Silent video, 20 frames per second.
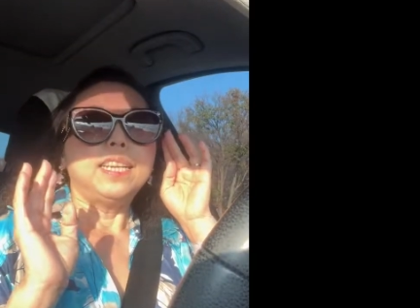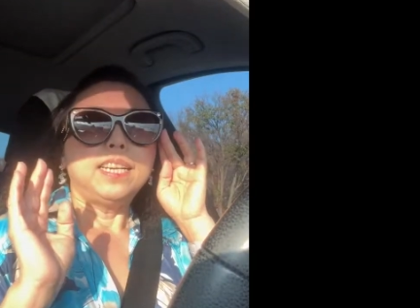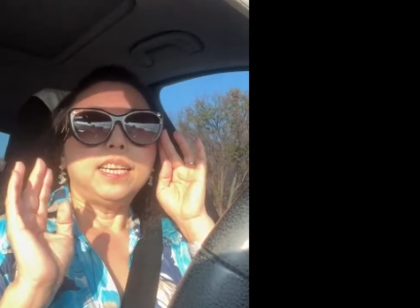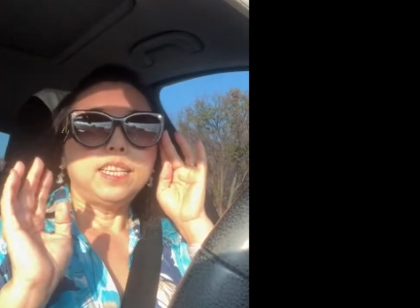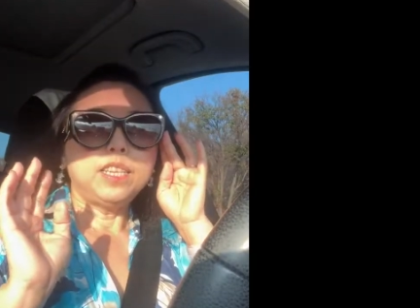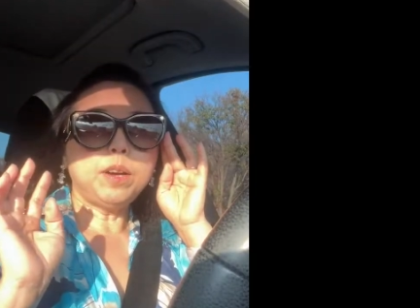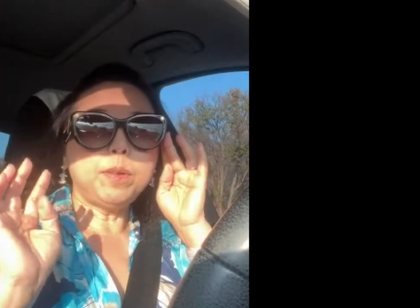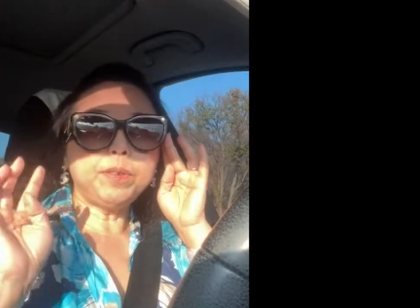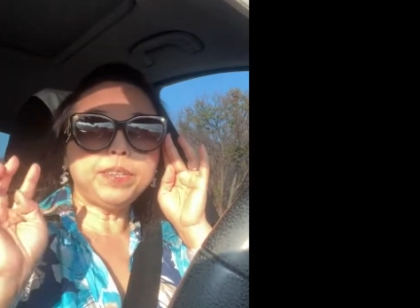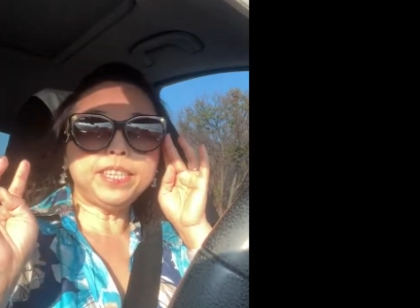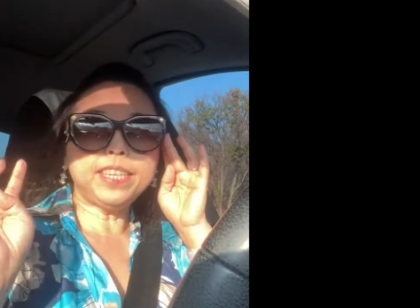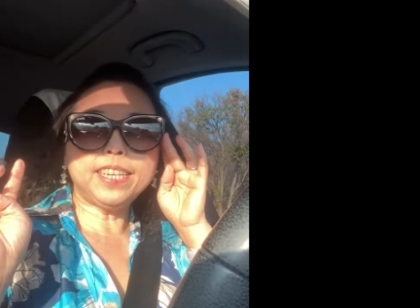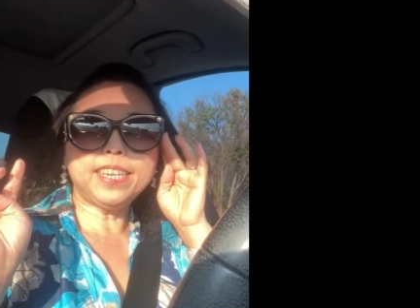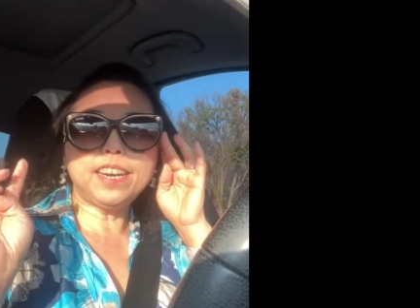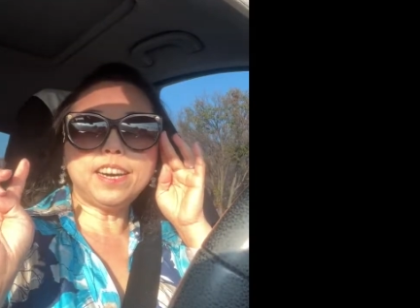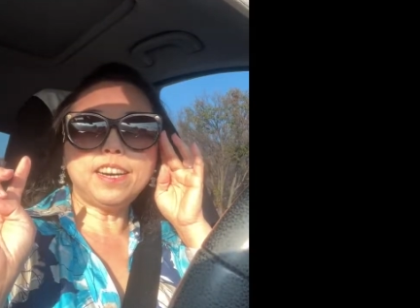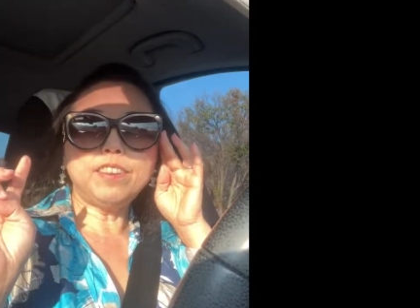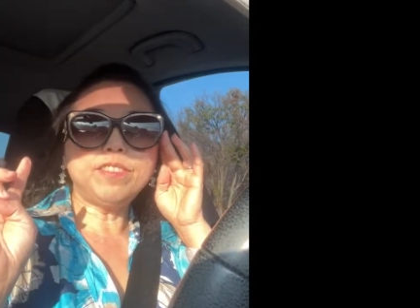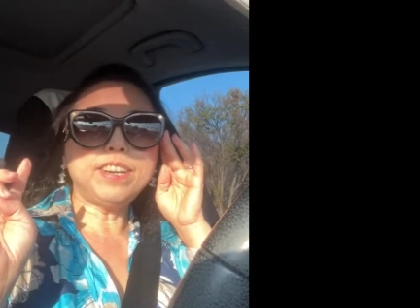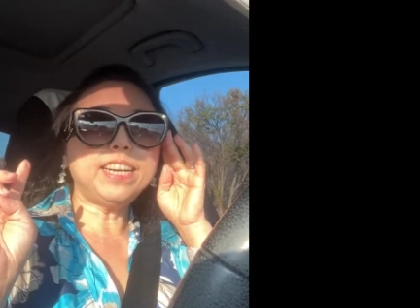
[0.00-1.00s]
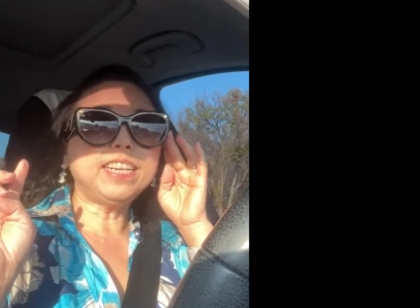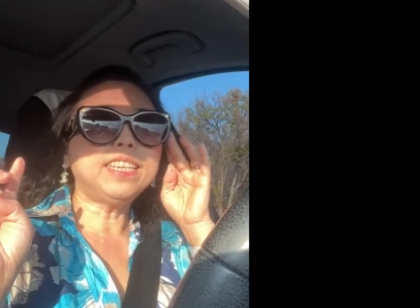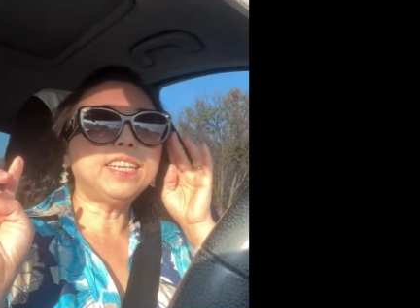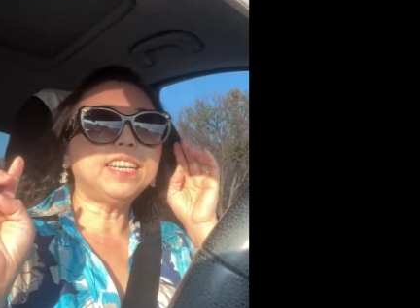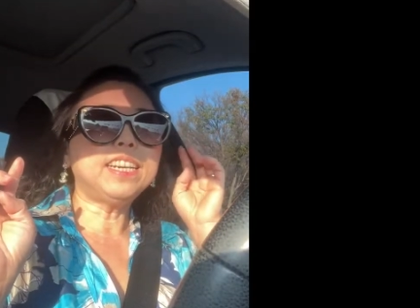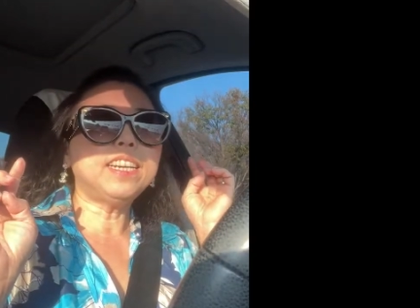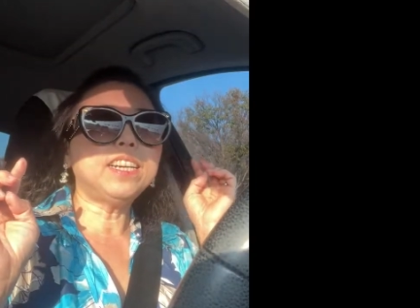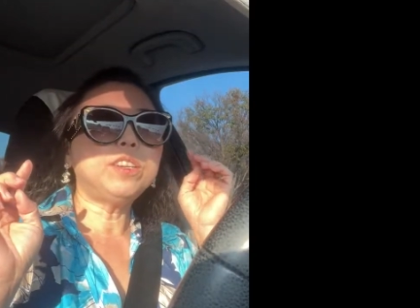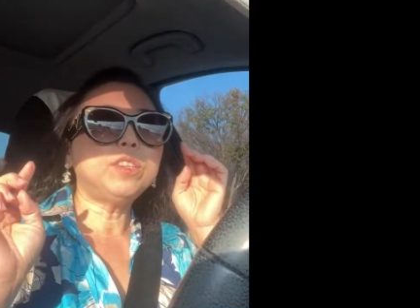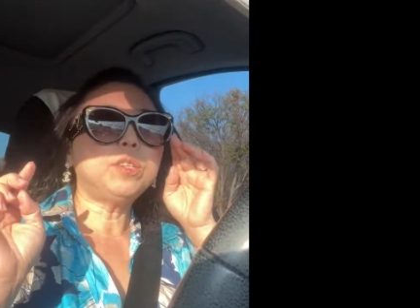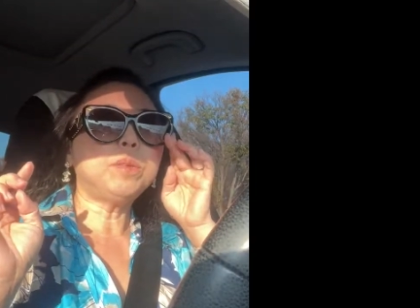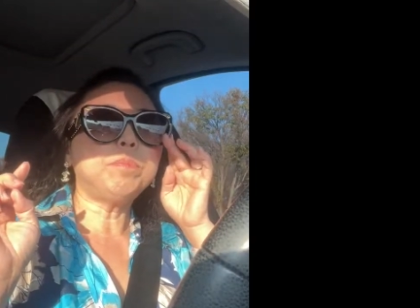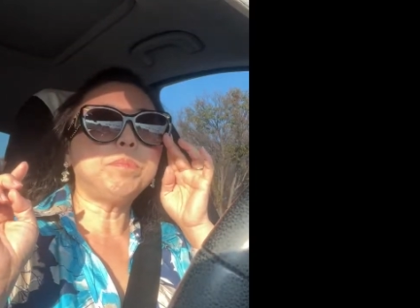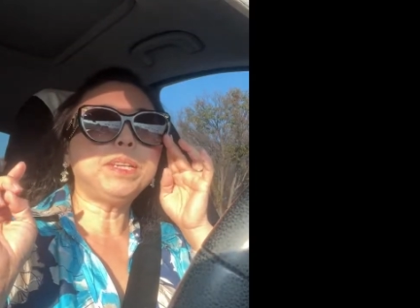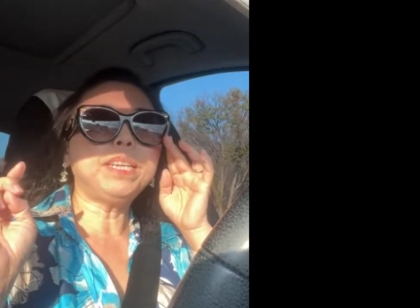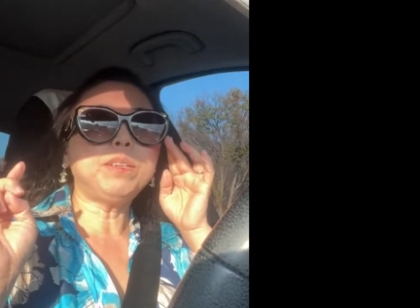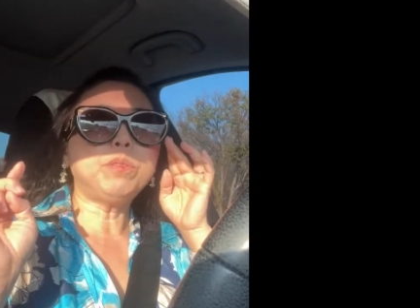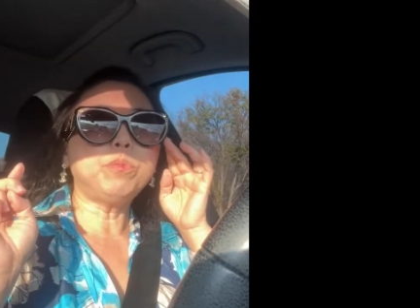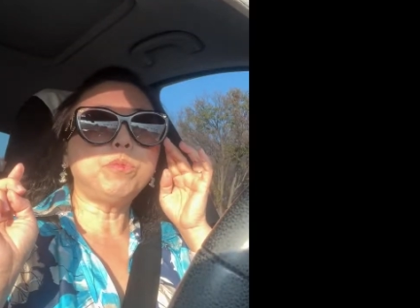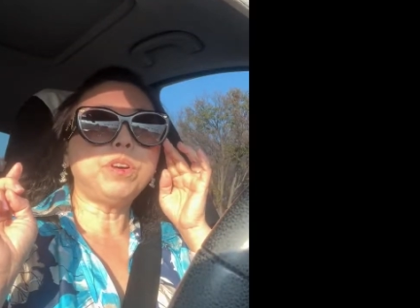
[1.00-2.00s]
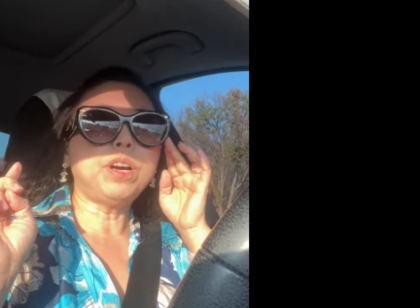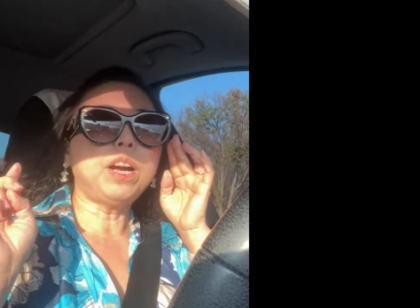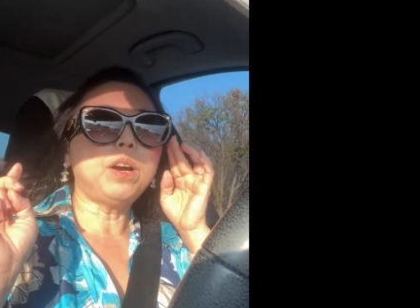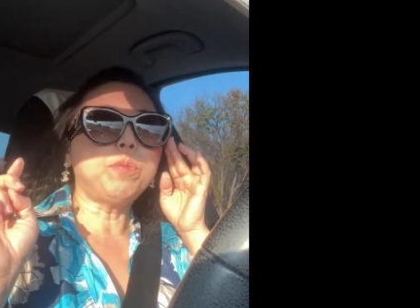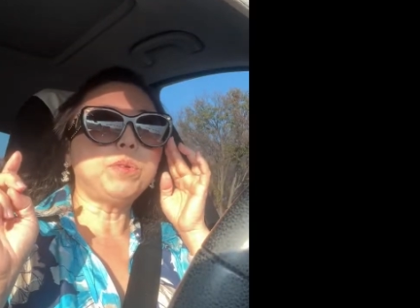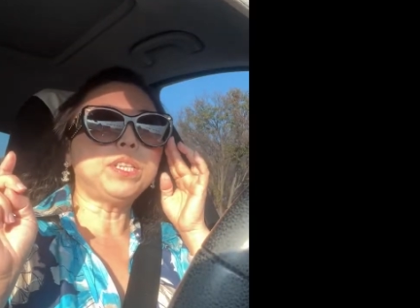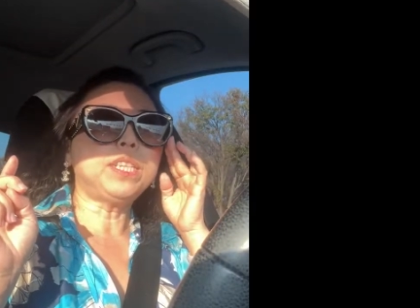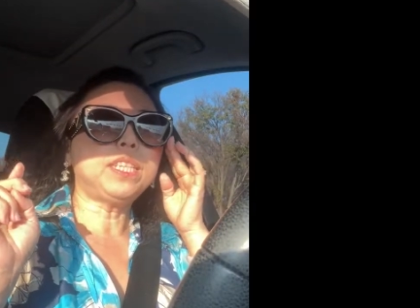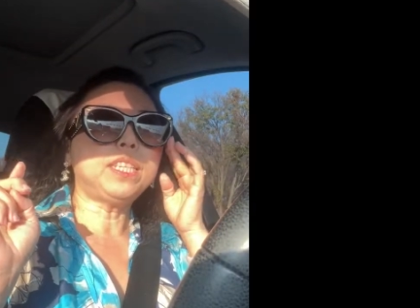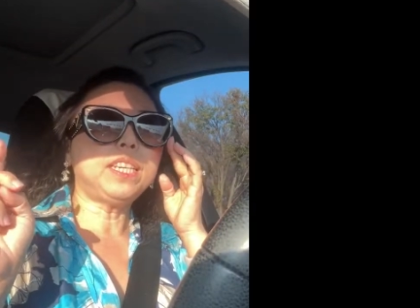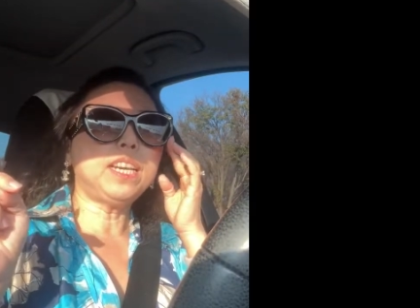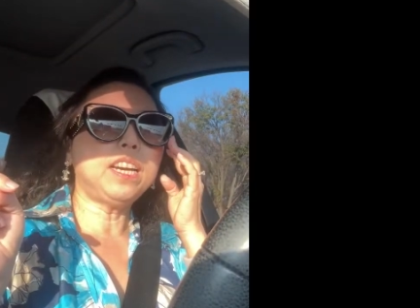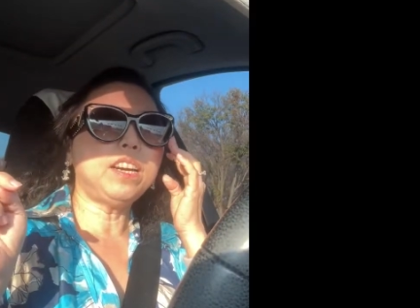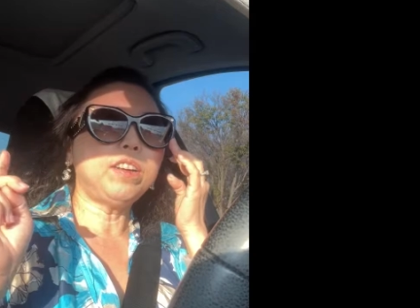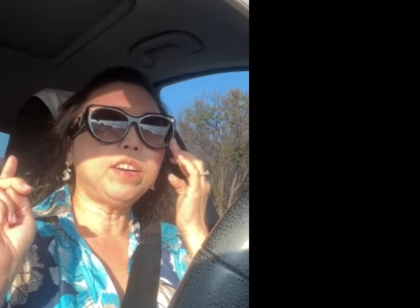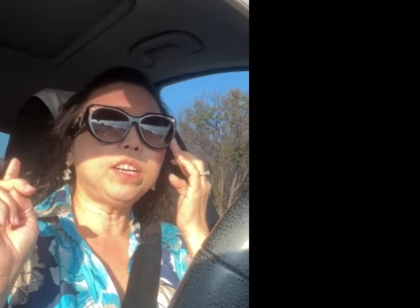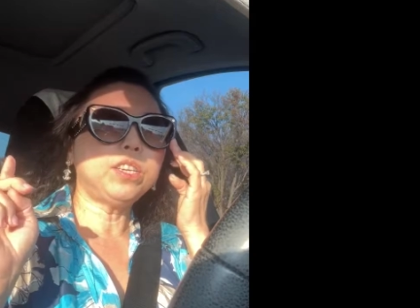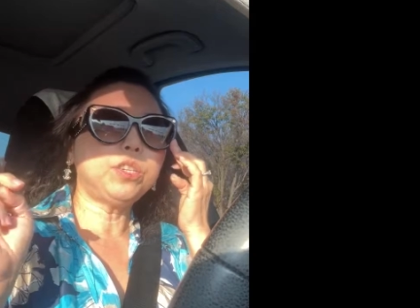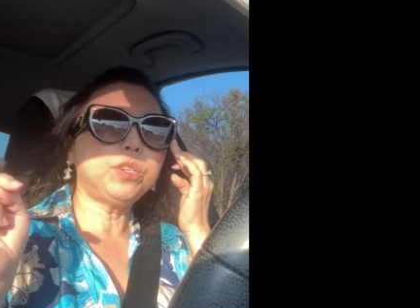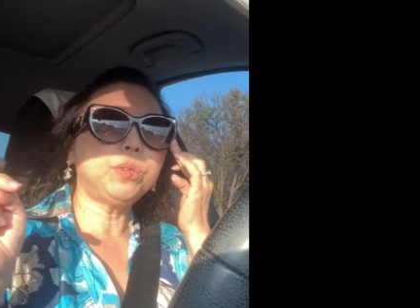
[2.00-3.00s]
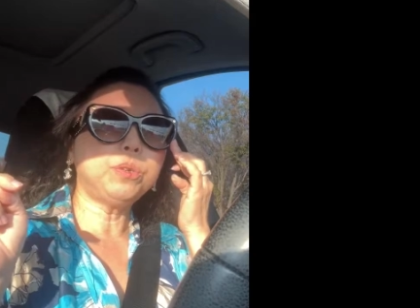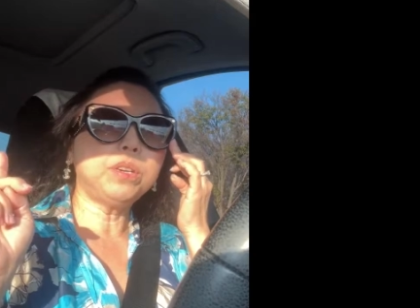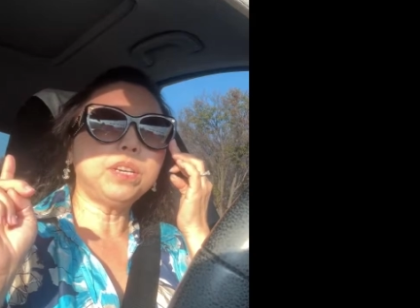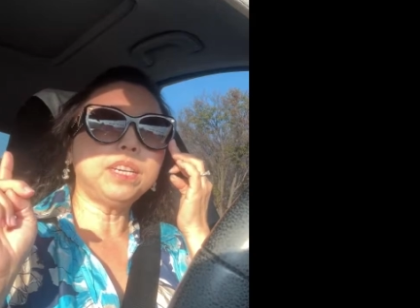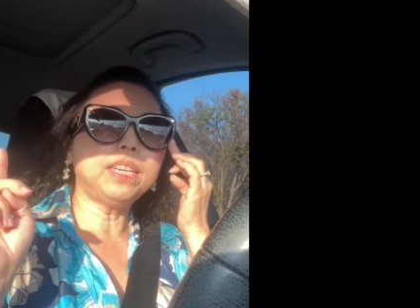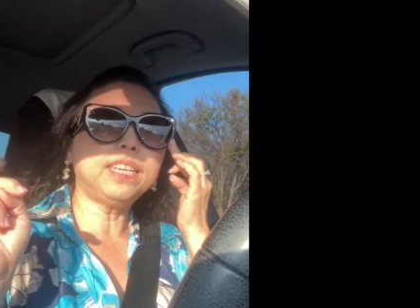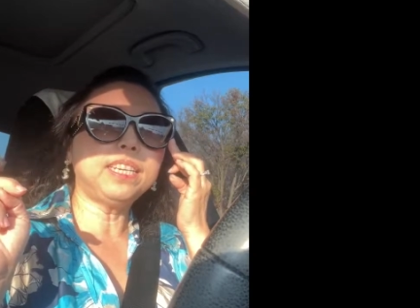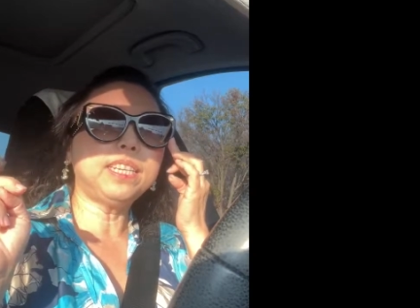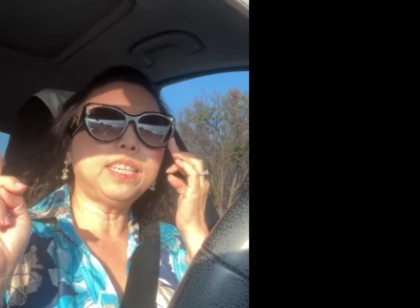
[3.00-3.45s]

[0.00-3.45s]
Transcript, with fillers: So I'm in the car right now to meet uh, with Sarah shortly.